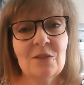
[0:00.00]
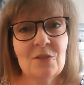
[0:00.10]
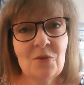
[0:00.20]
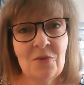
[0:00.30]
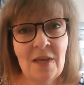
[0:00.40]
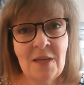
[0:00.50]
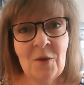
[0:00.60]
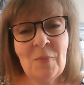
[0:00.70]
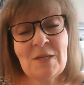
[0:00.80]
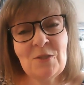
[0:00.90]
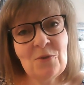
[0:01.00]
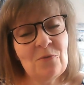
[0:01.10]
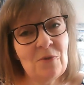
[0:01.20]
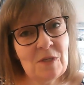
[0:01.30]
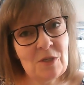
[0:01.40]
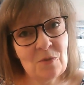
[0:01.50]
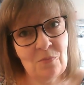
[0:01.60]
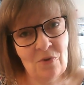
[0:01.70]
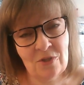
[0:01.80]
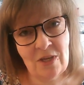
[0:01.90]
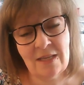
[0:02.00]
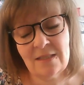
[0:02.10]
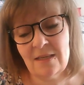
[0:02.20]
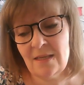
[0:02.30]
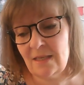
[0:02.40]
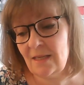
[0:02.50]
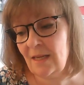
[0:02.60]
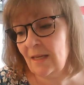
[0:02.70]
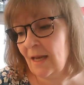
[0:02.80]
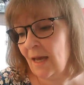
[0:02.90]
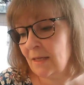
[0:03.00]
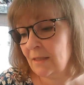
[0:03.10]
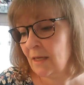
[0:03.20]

So they are my two finished projects in knitting and